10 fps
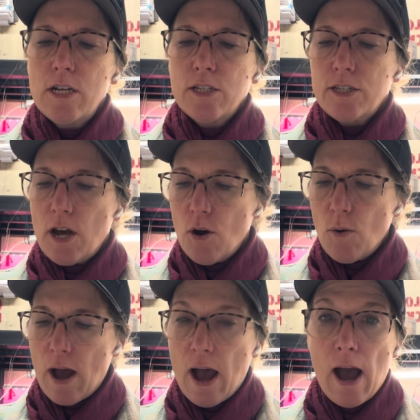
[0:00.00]

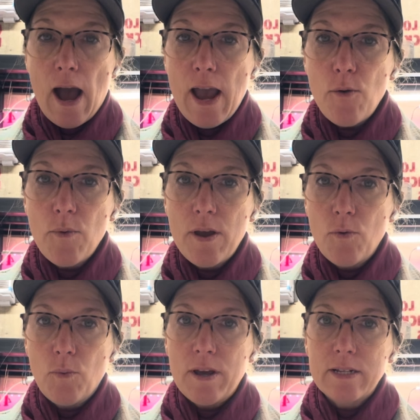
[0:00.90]
So I
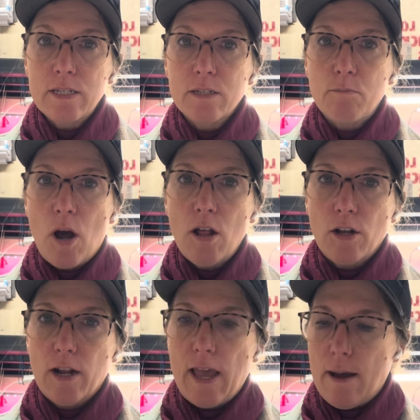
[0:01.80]
went with
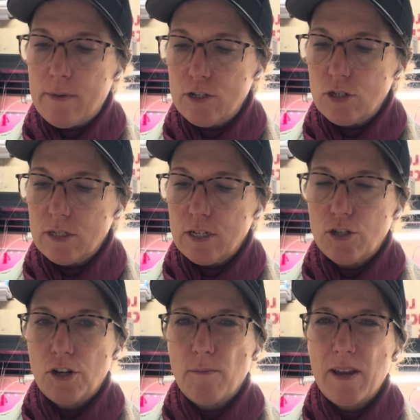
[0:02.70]
smaller cabbages
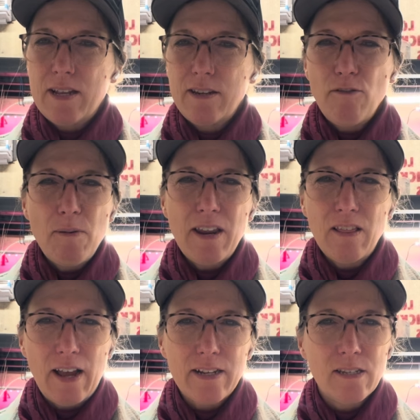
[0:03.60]
this year, because everybody
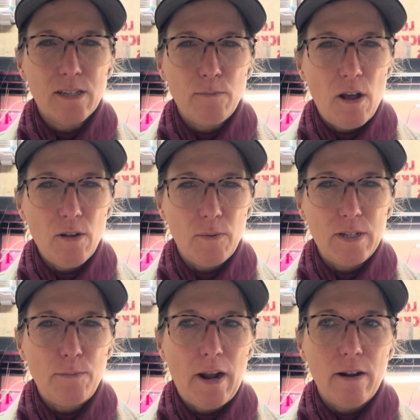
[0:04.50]
likes the smaller
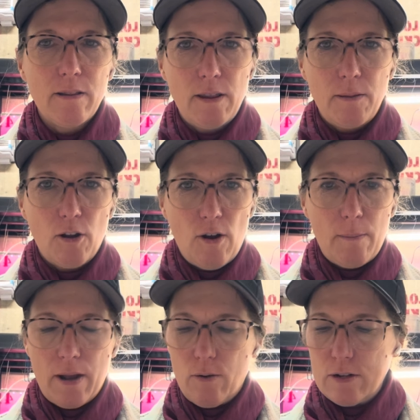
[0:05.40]
ones bigger than the great
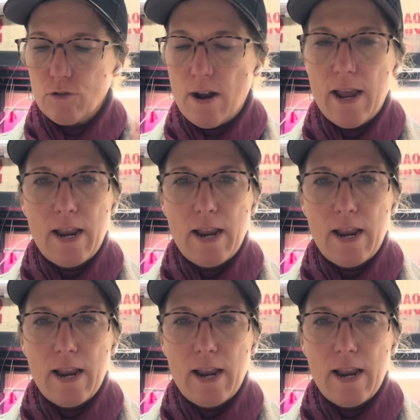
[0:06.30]
big ones, right?